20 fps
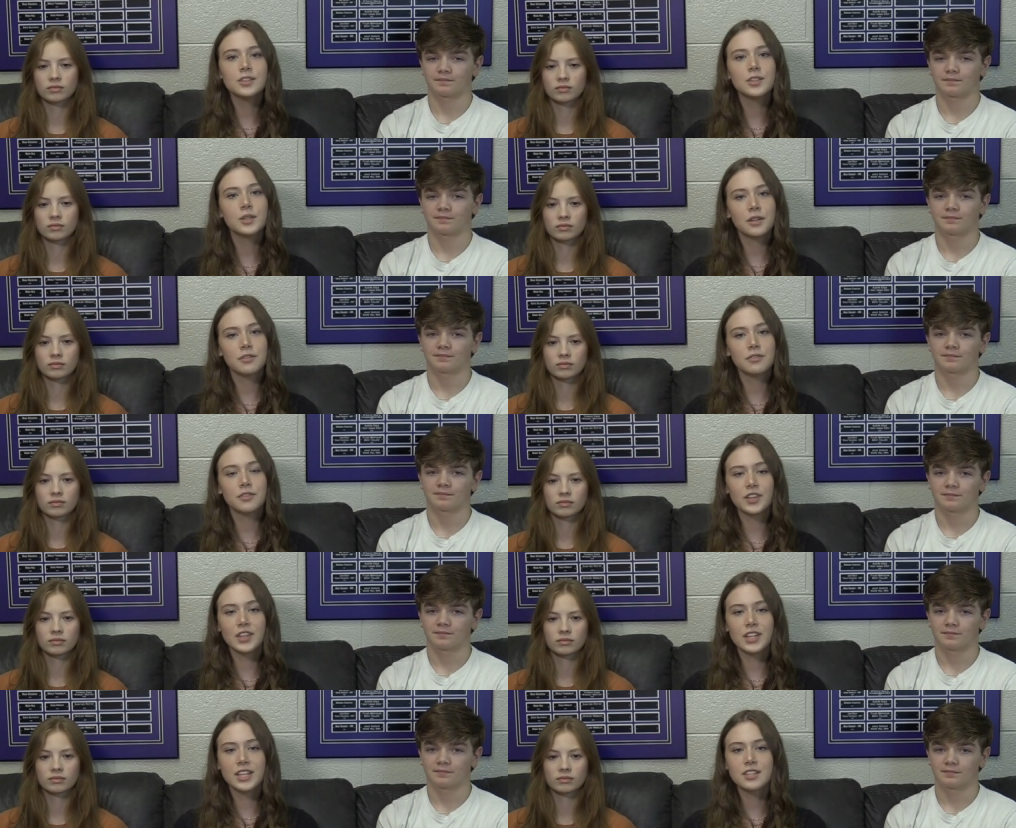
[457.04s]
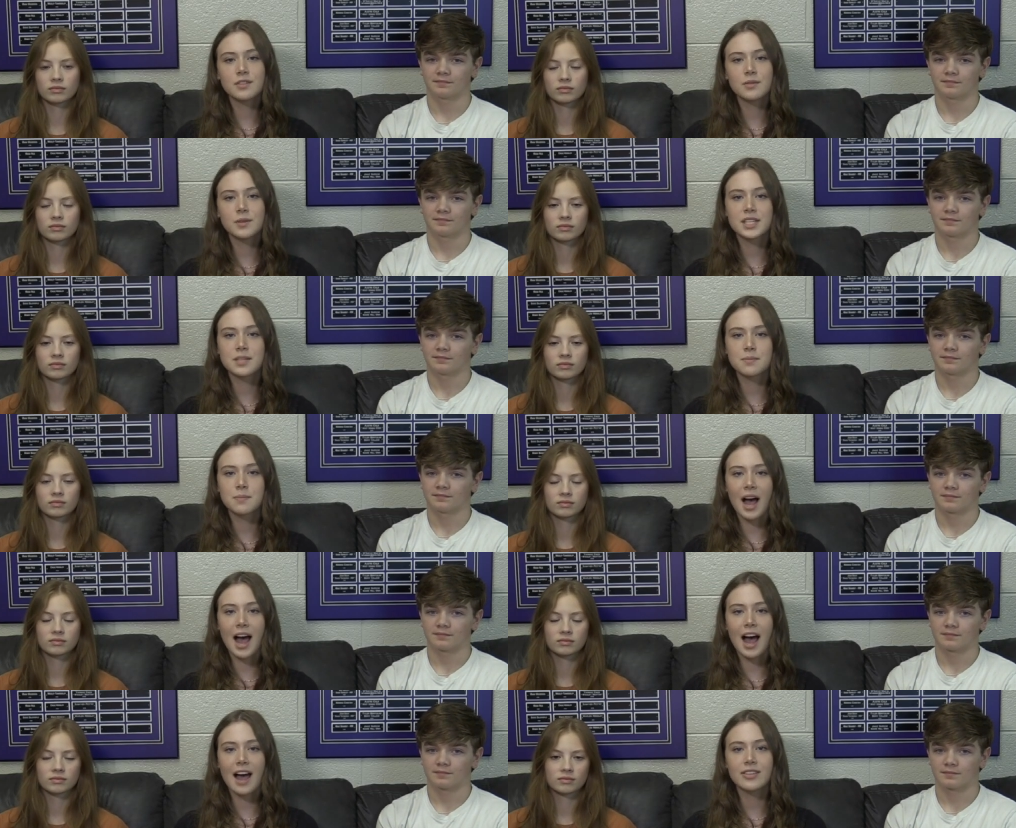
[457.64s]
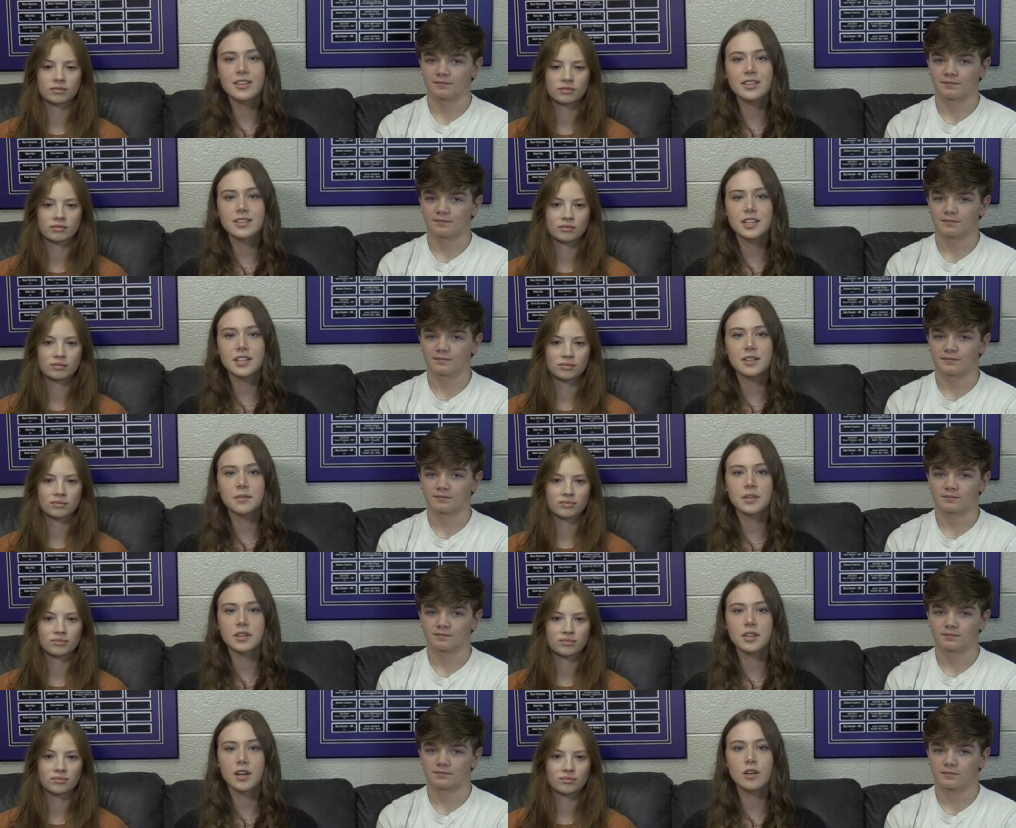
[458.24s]
Speaker 1: do it for this week's Behind the Scene
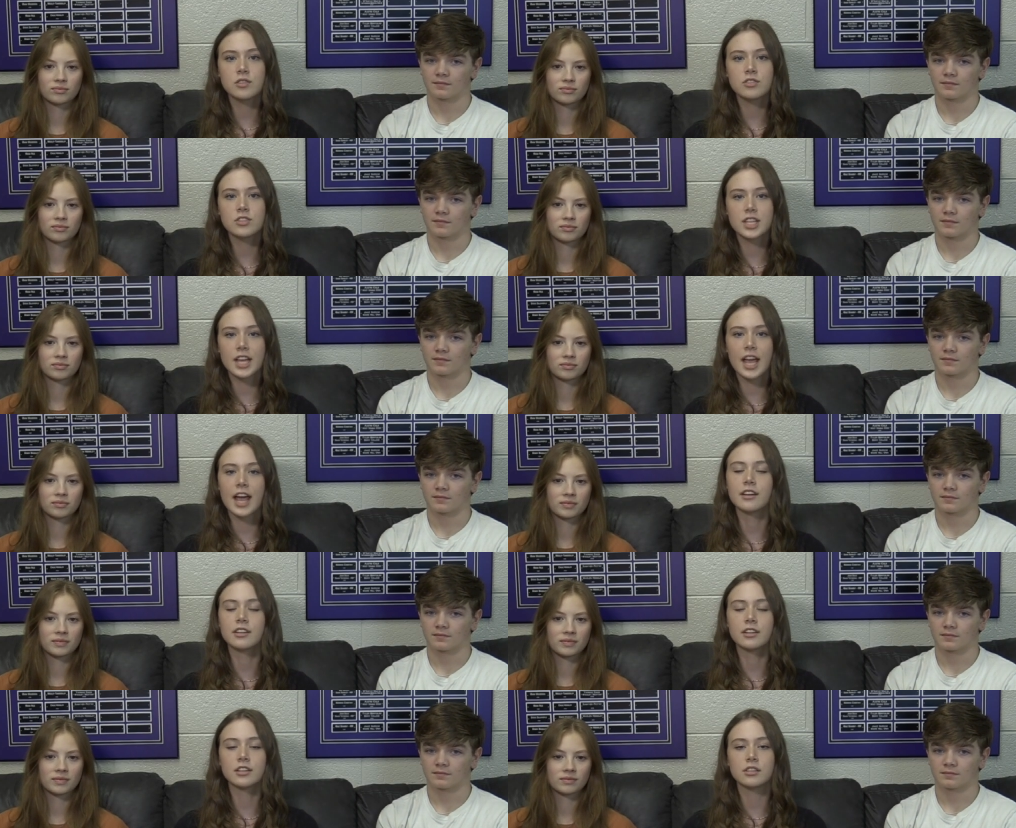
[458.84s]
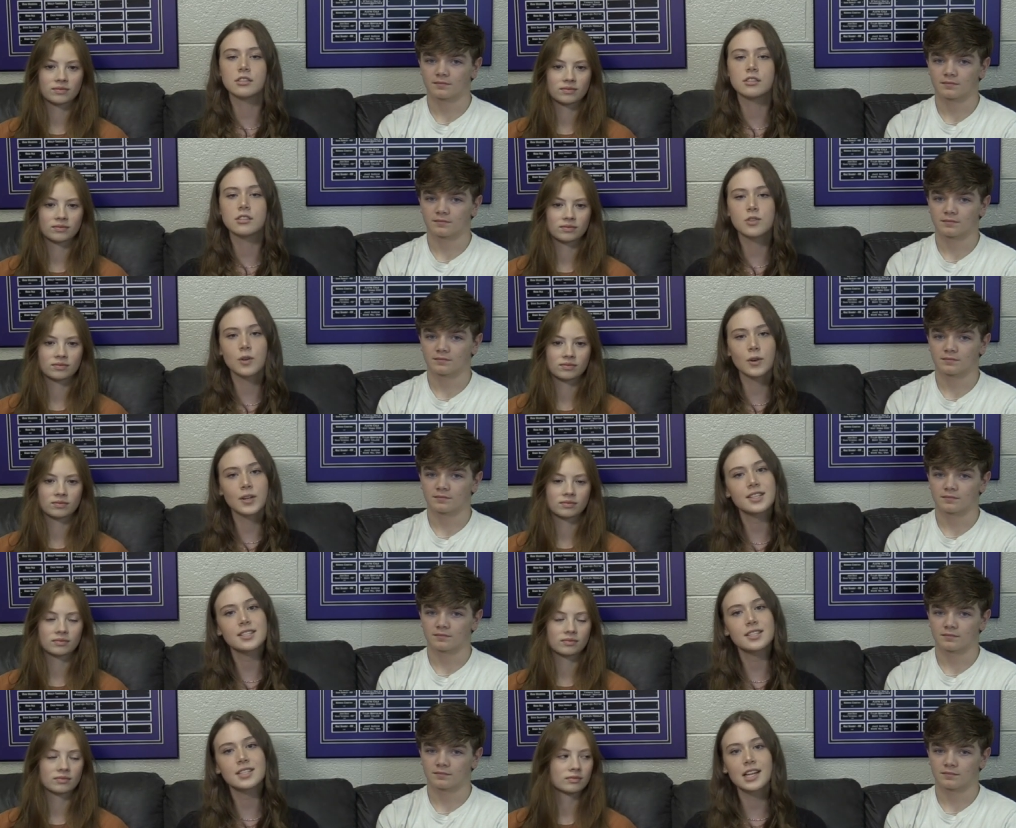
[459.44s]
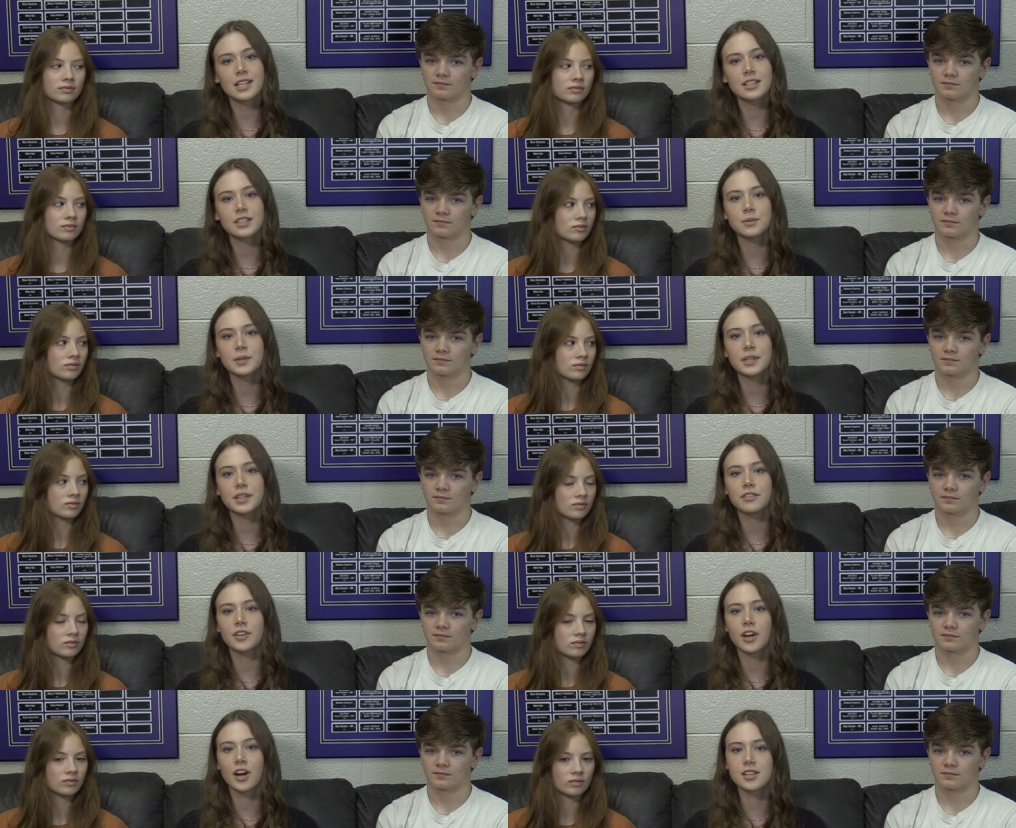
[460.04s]
with Coach Standard. Join us next week
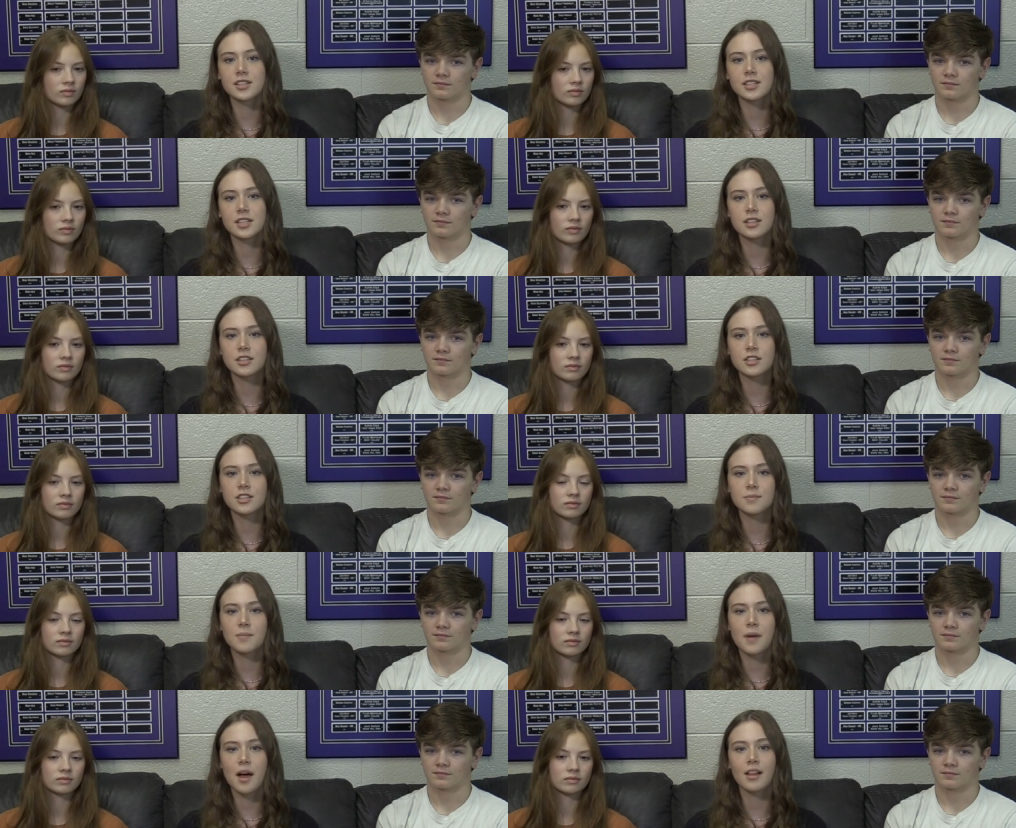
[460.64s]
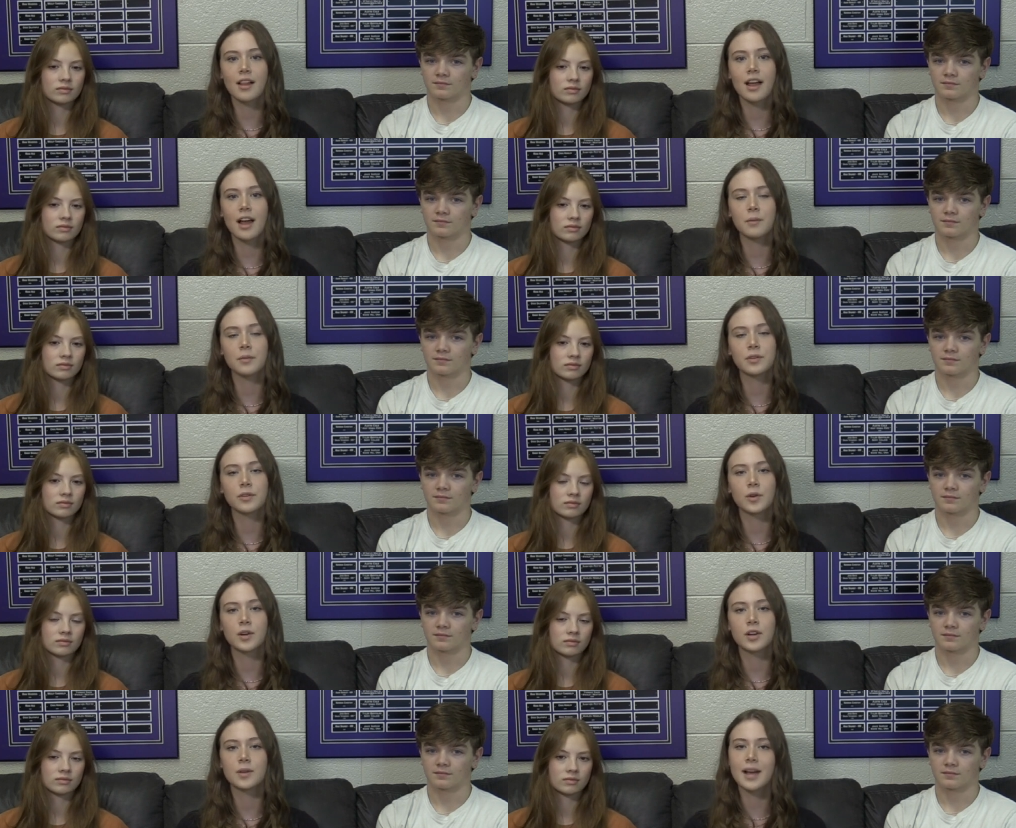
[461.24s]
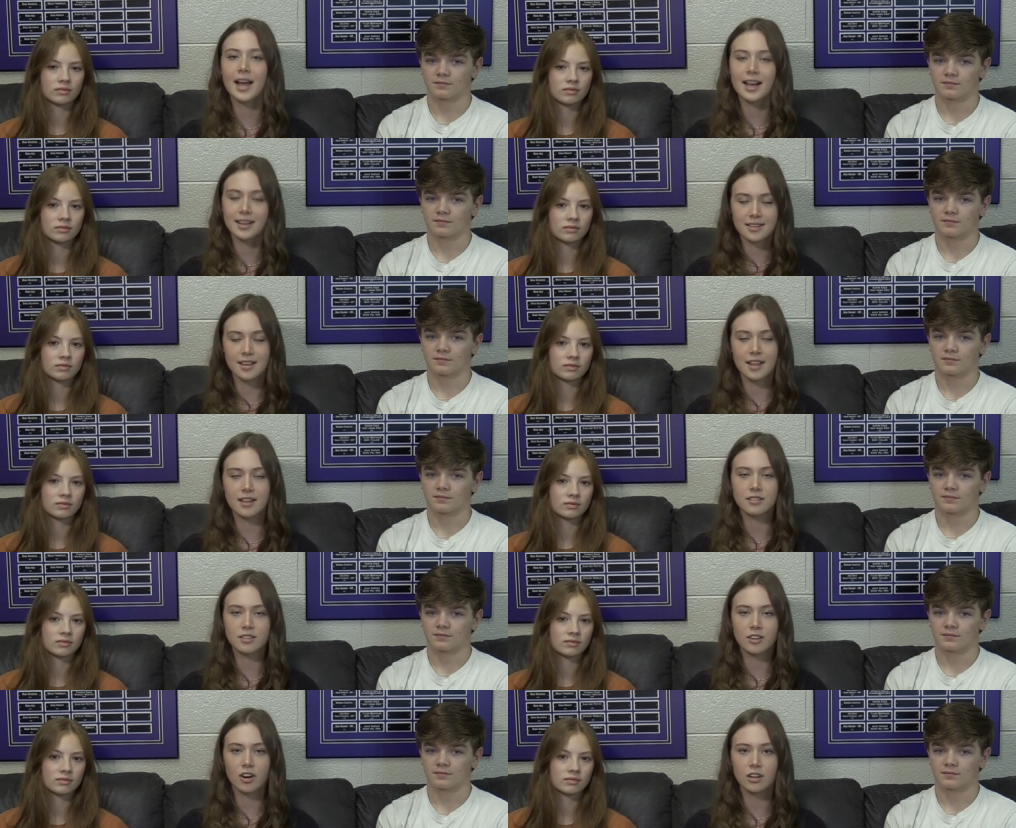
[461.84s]
for our Senior Spotlight with quarterback Seth
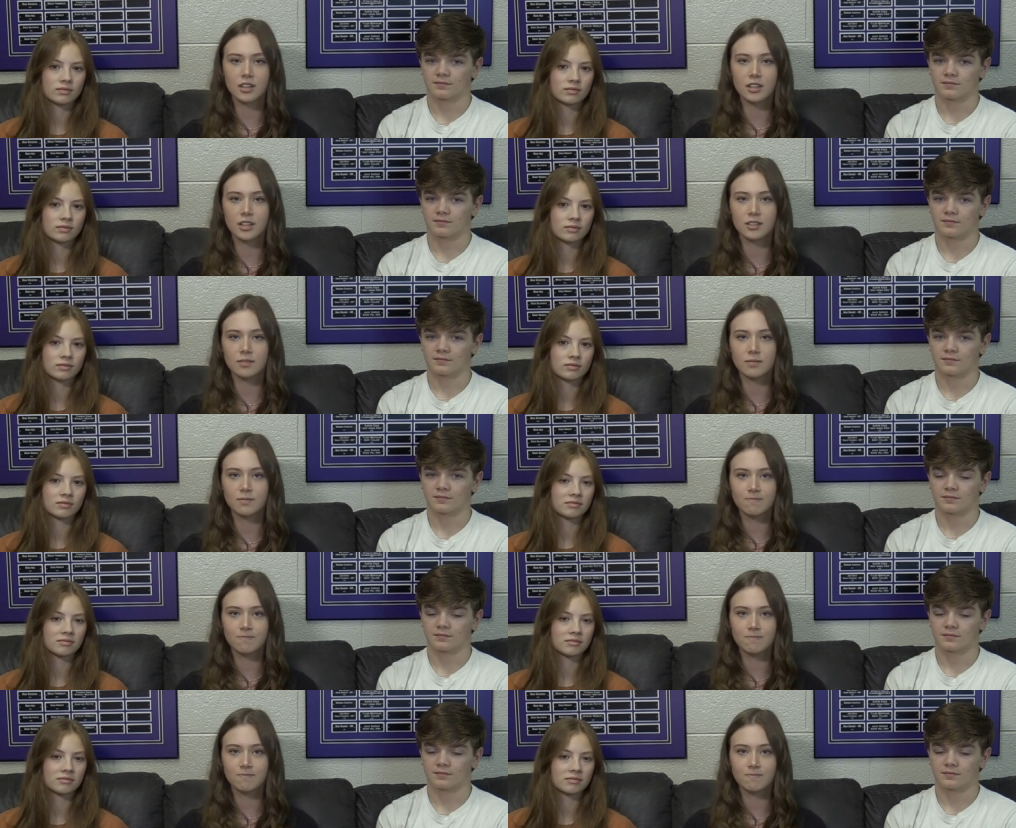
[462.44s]
Darling.